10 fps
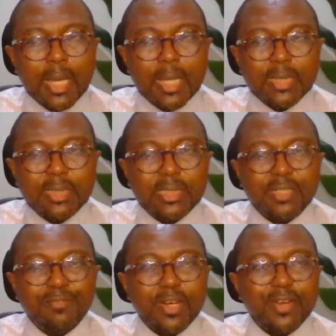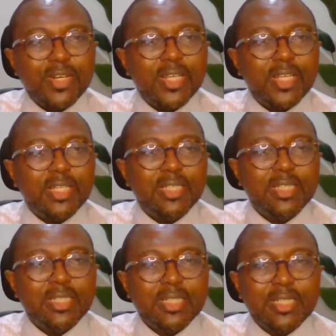This is a very
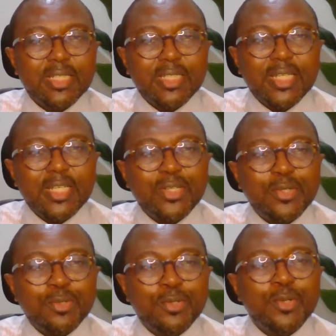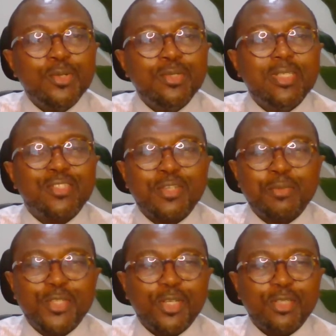good
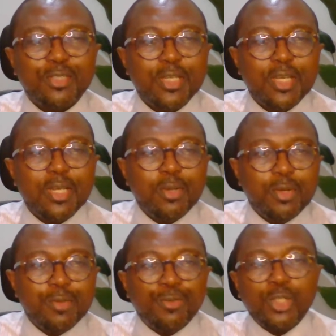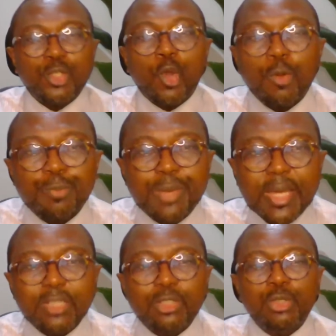description. If you want to compare
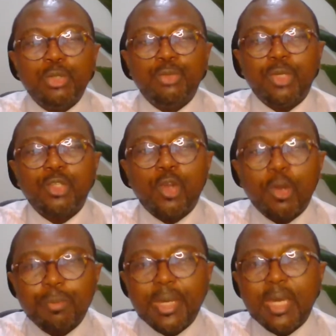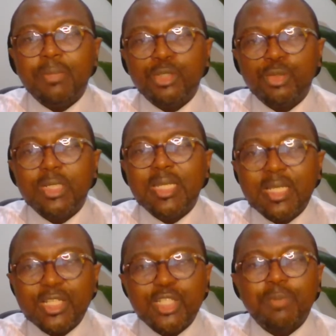the two, want to compare between
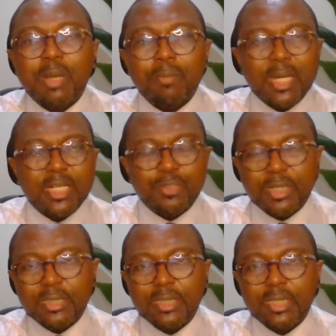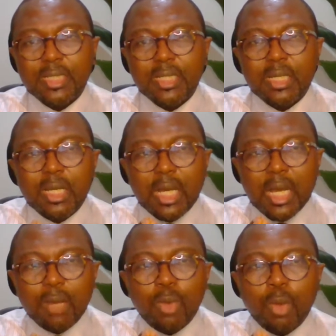leadership and management,
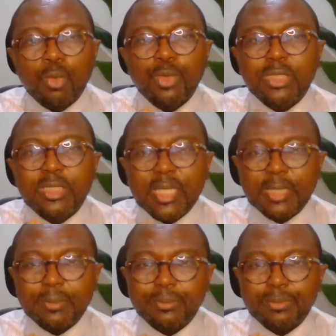what would we say?